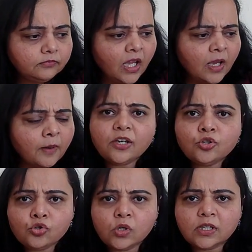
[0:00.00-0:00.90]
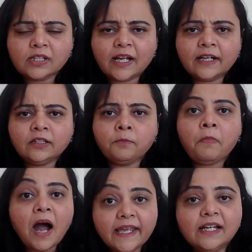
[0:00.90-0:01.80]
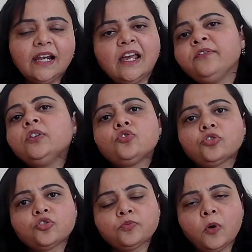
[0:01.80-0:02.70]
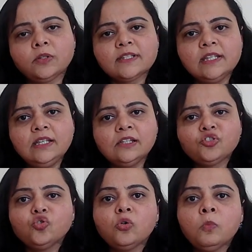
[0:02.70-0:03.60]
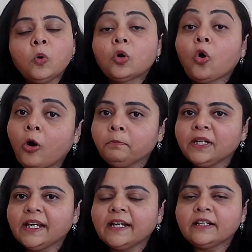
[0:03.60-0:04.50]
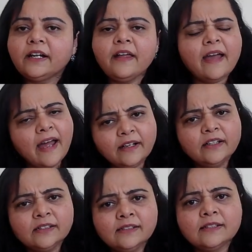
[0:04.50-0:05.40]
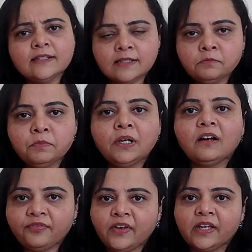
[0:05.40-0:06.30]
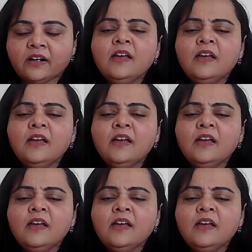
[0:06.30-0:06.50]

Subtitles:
make sure that buying a life insurance policy is no more complicated and is a simple affair.